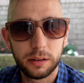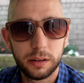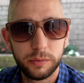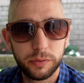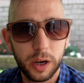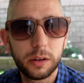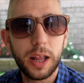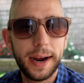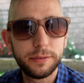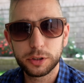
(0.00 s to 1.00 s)
if their
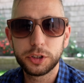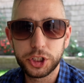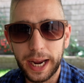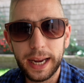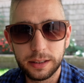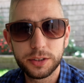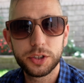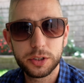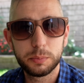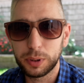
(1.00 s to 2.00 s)
lives are
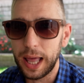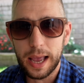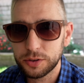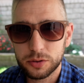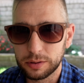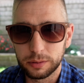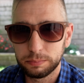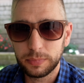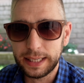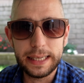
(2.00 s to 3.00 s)
changed, blessed, or
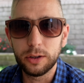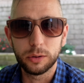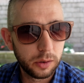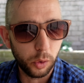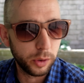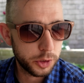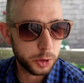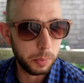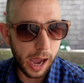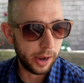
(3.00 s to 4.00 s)
healed, or
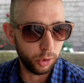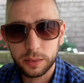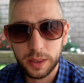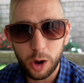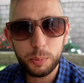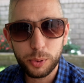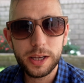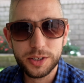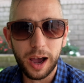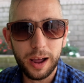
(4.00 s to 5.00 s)
inspired, then I'll
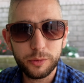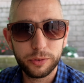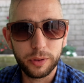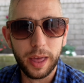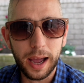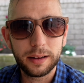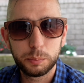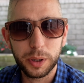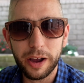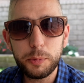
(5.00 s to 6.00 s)
praise God for that.
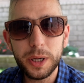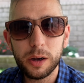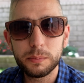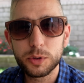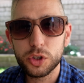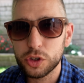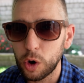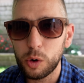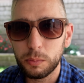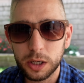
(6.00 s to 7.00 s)
But I've become
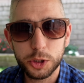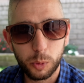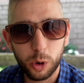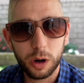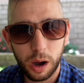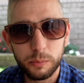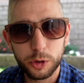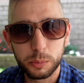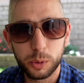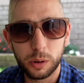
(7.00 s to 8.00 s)
so much more
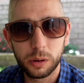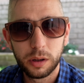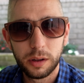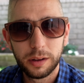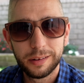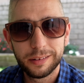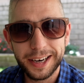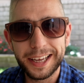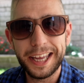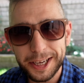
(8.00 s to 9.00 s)
comfortable
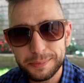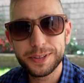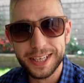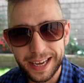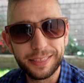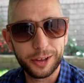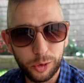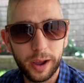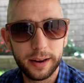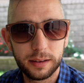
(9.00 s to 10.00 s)
letting him take the
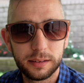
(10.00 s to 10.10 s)
credit.